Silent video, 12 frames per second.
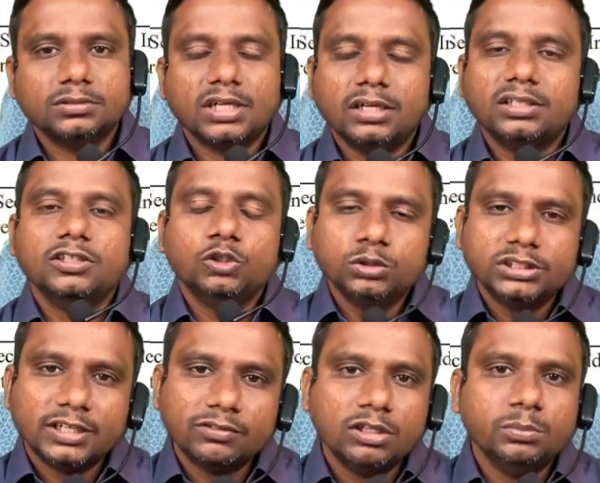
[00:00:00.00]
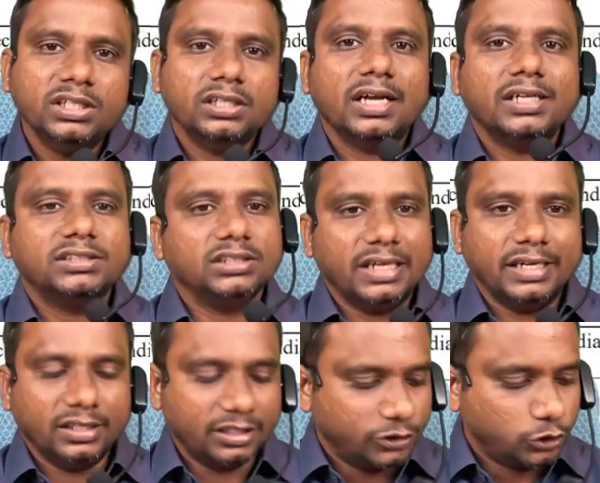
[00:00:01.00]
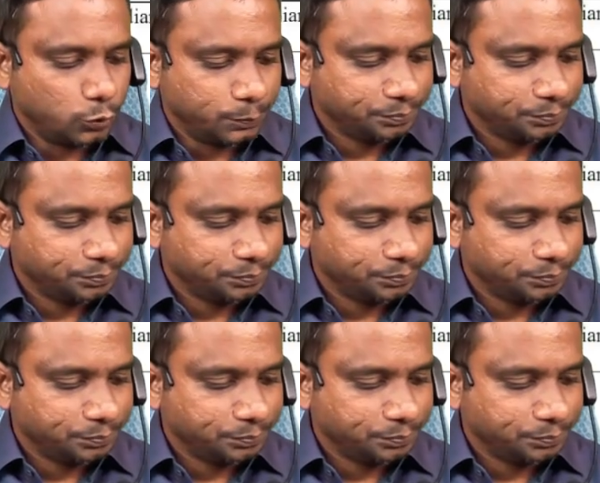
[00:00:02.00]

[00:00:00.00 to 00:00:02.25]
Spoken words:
and the new share will be as gaining ratio.